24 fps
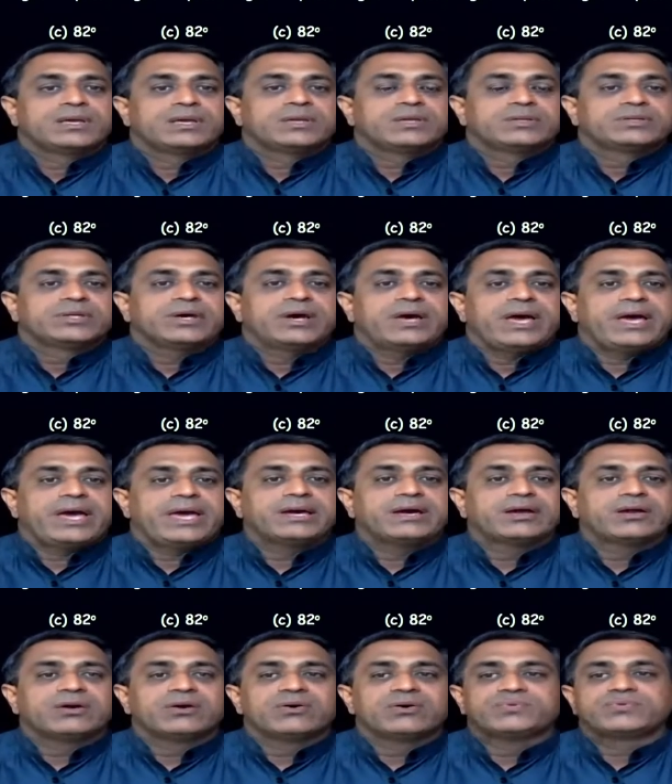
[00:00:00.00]
The
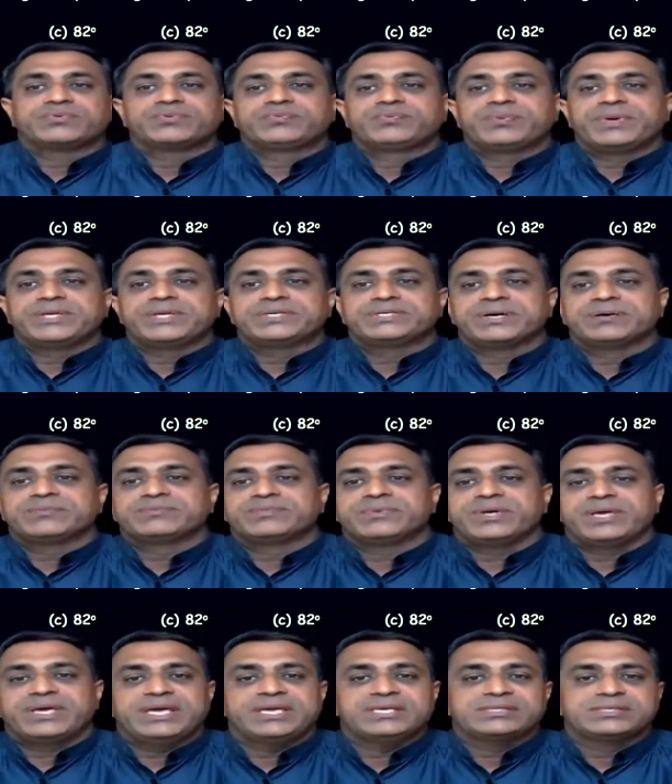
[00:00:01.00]
angle of prism
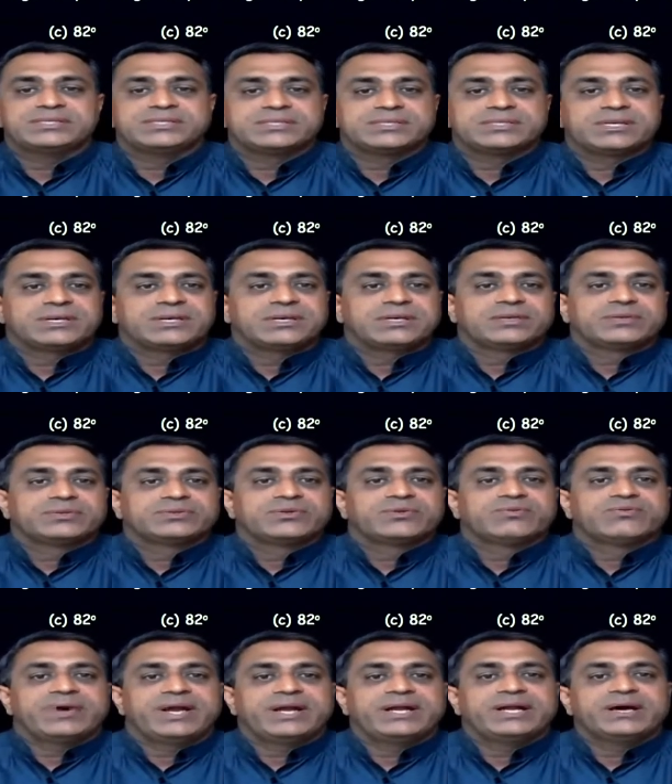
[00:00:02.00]
is, so
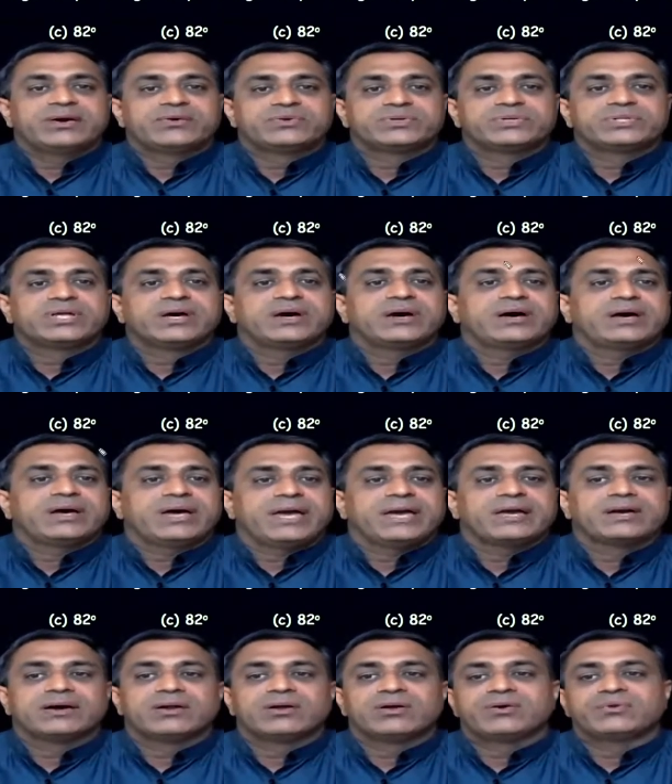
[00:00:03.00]
find out the
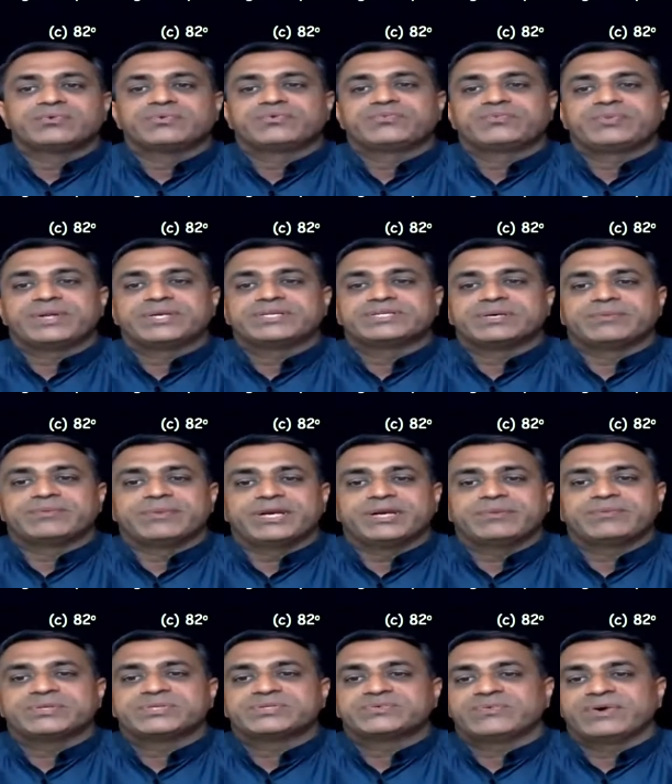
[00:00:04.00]
angle of prism, it
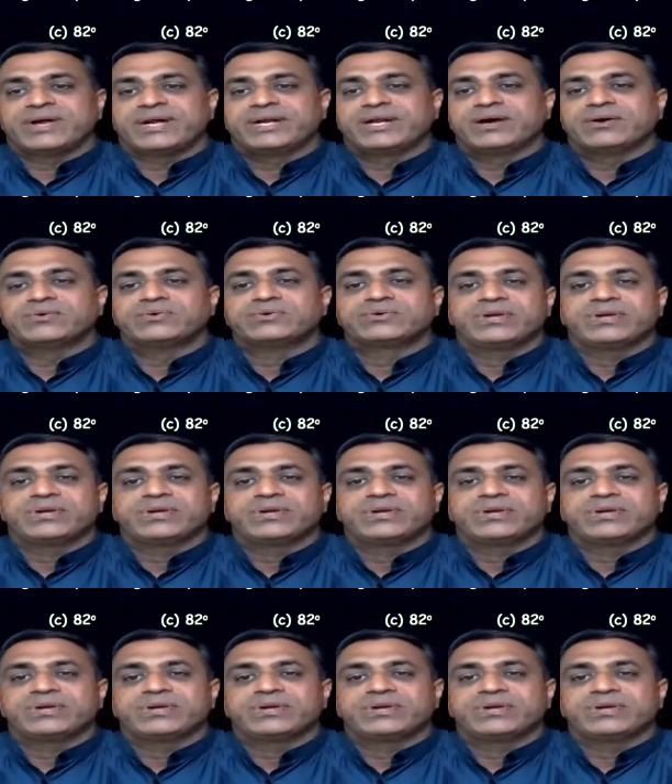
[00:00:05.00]
means find out